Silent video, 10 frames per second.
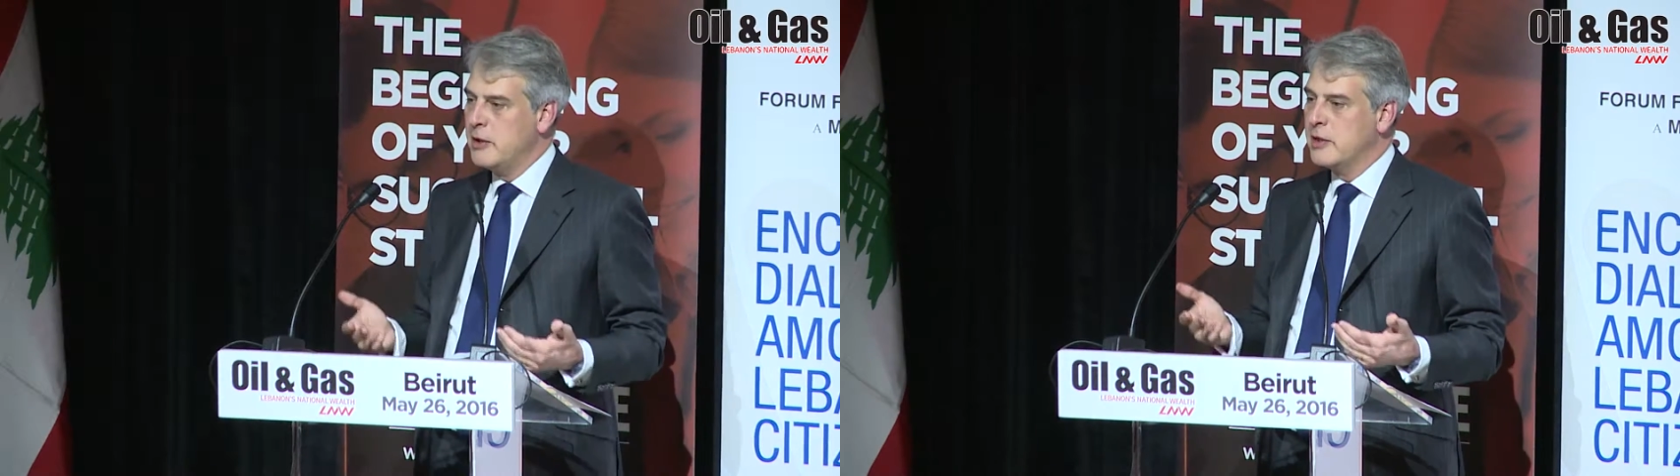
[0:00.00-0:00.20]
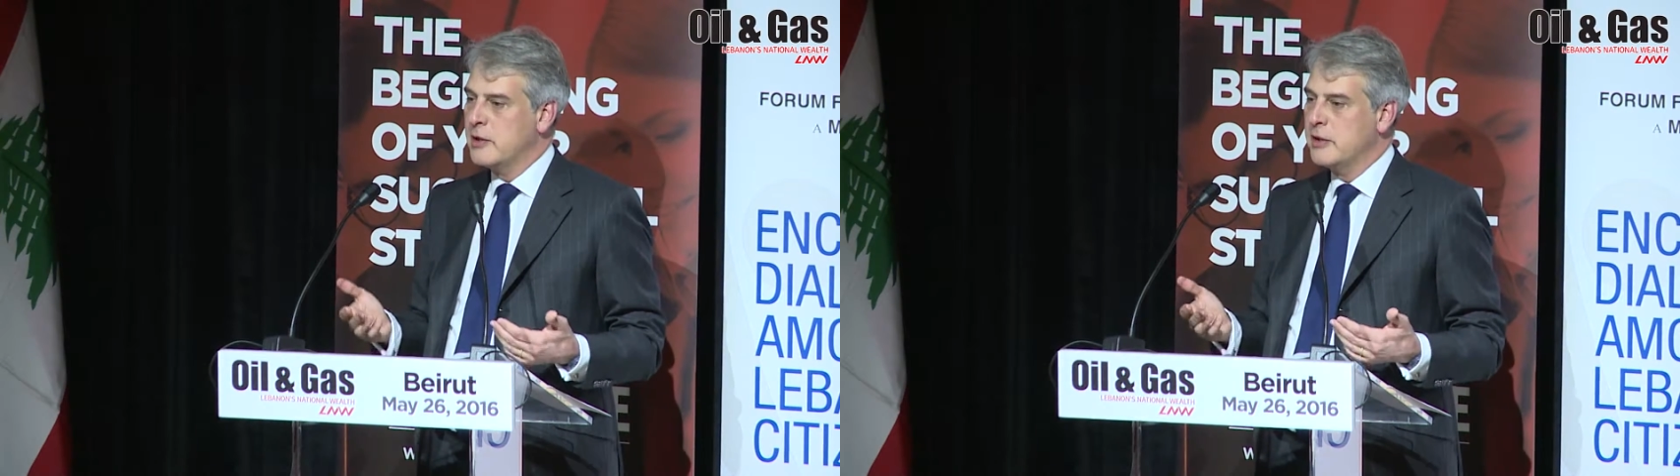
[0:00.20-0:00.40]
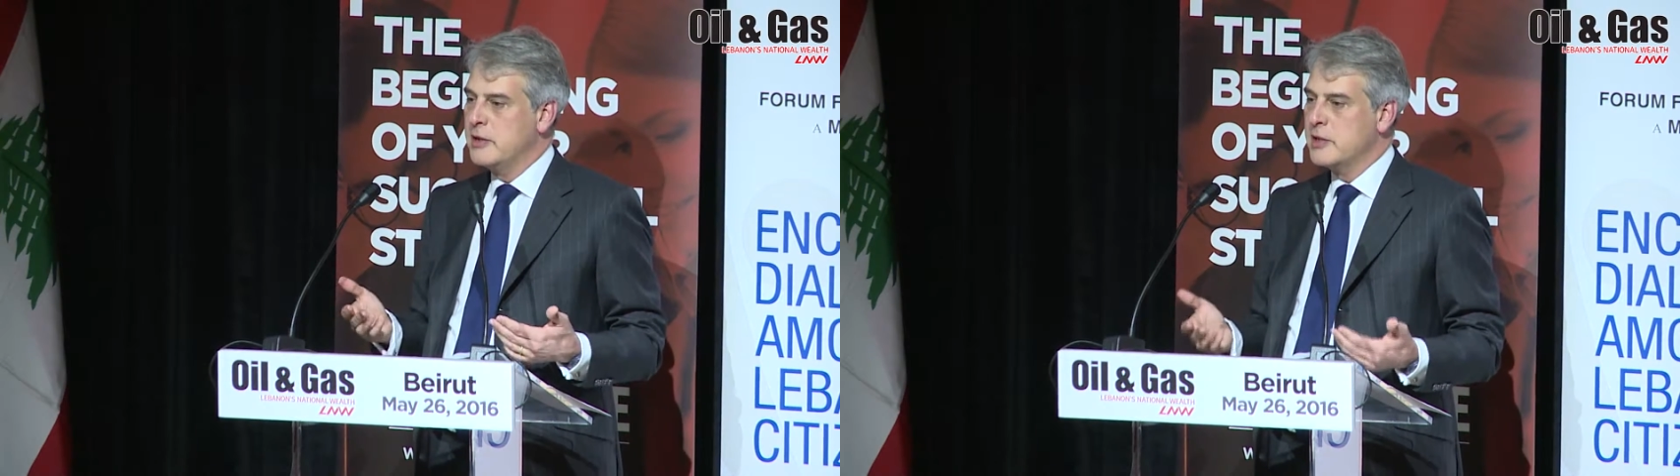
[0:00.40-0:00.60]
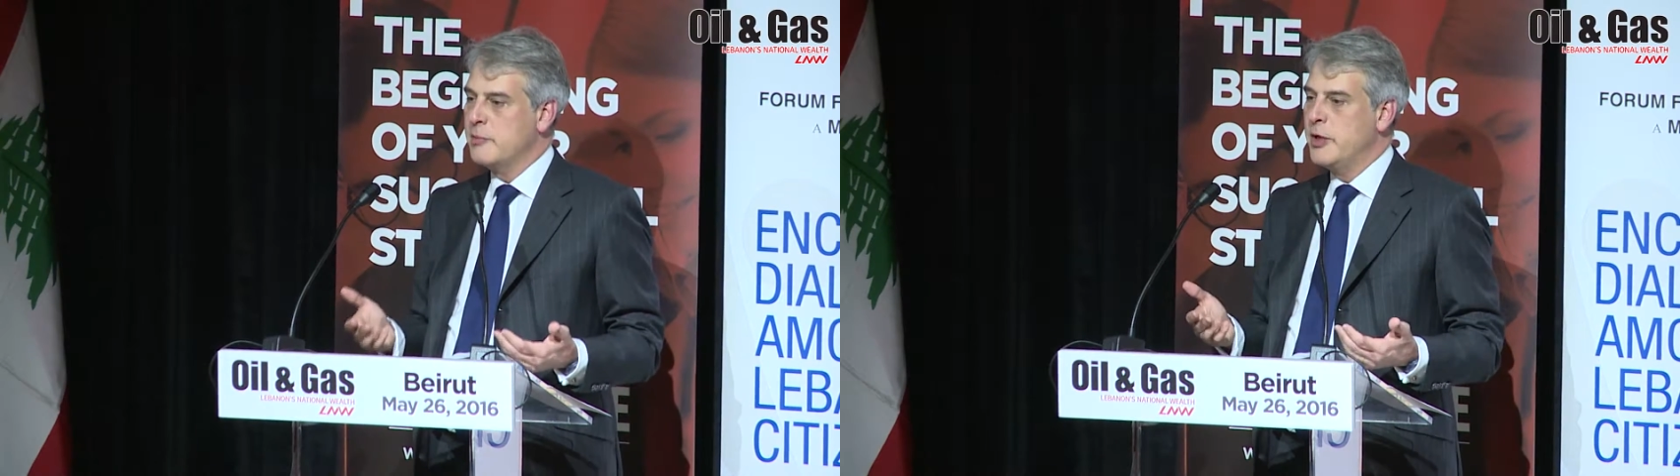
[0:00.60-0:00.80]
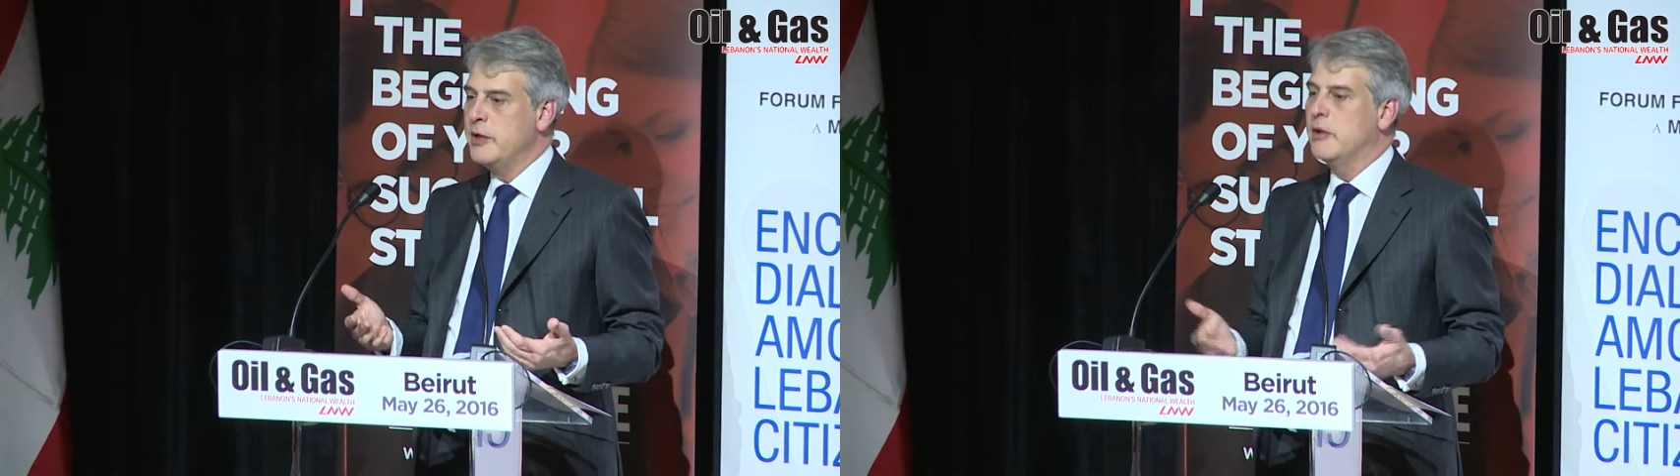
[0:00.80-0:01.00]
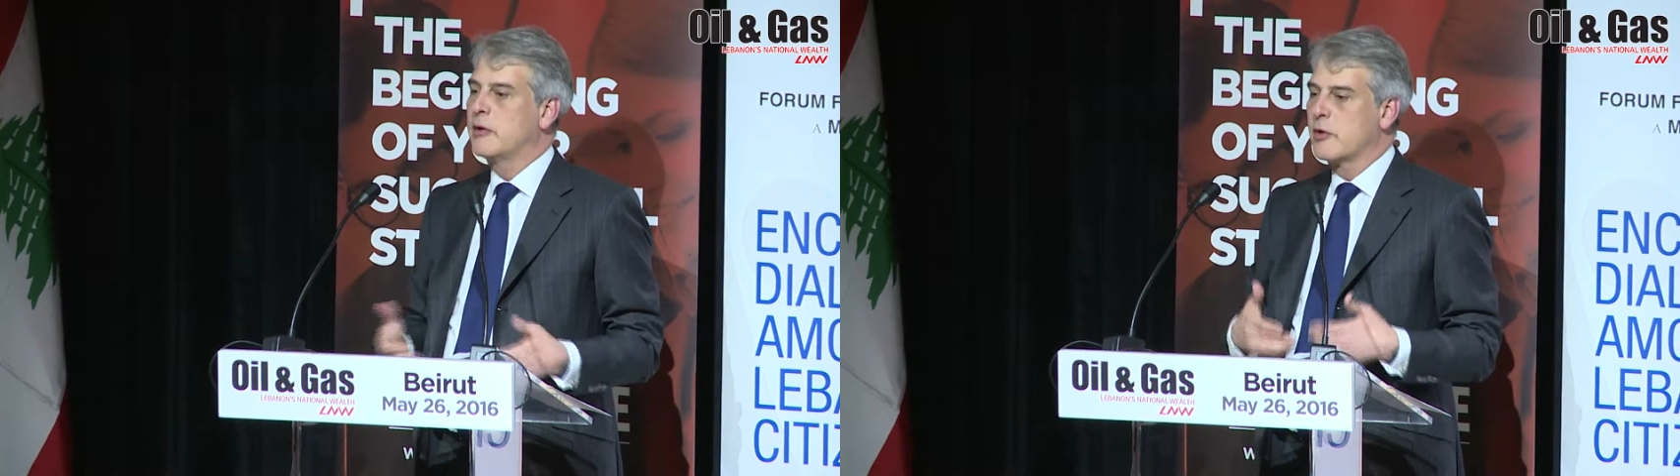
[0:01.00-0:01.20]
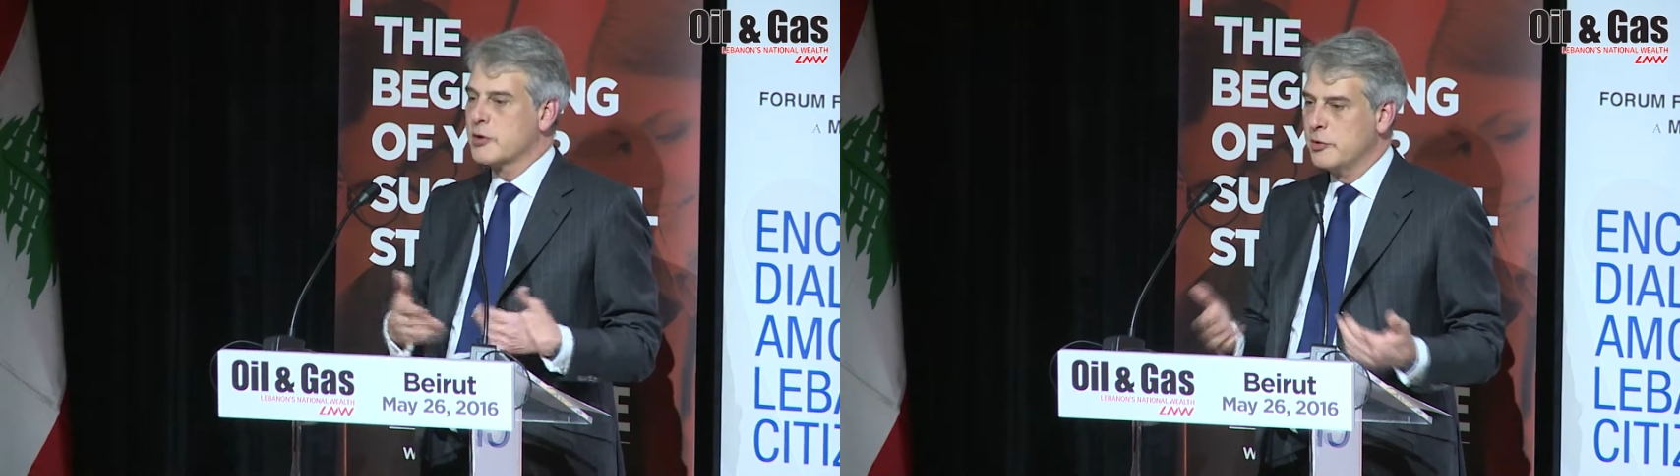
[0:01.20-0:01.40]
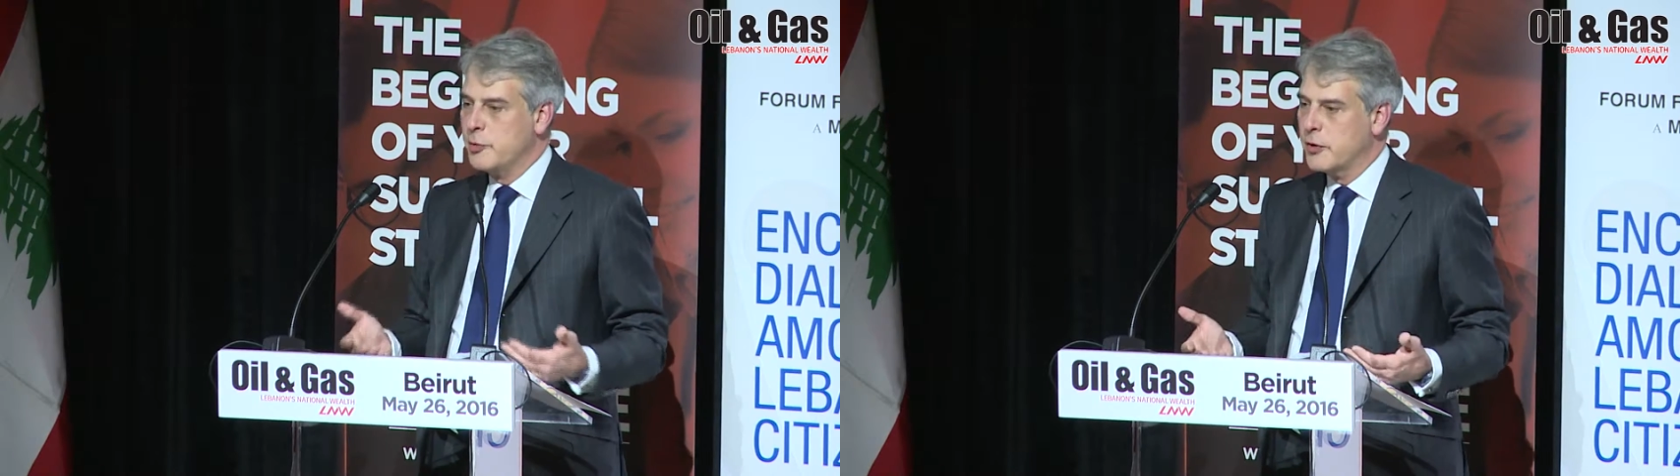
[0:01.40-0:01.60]
discipline
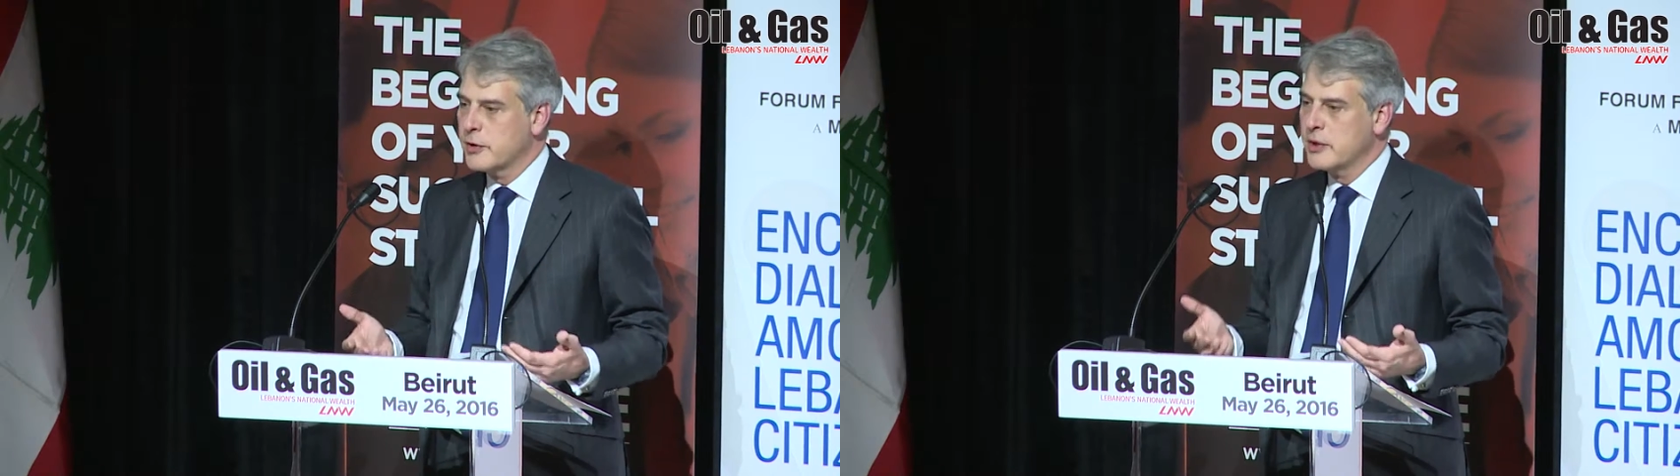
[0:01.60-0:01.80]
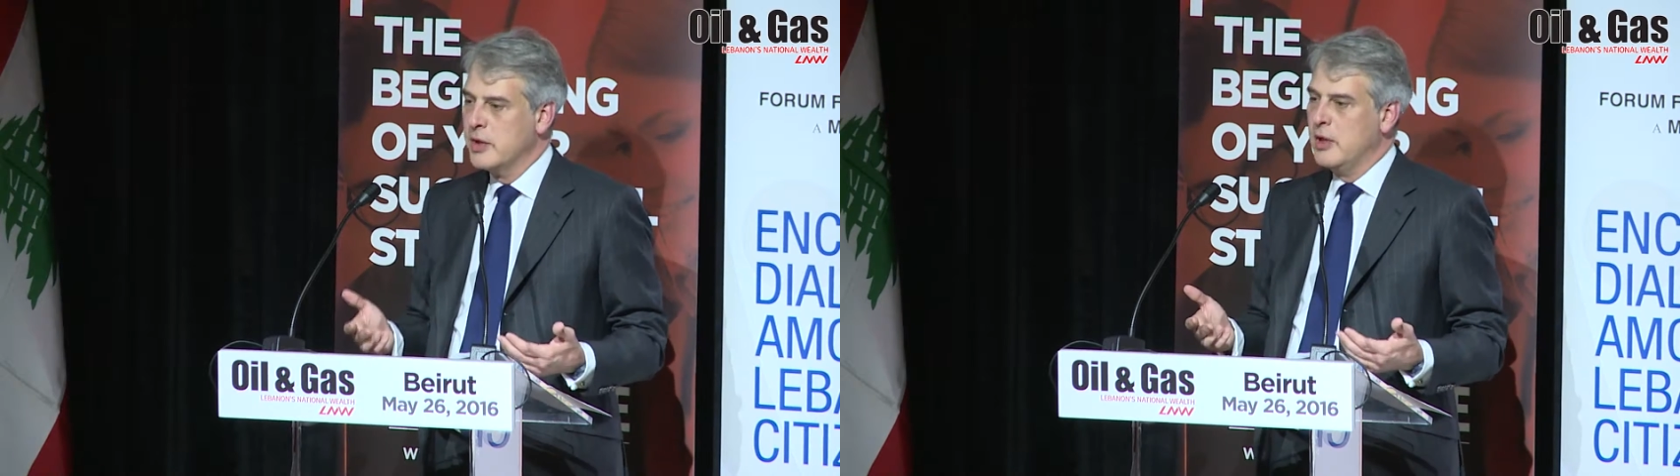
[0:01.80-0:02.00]
across the board.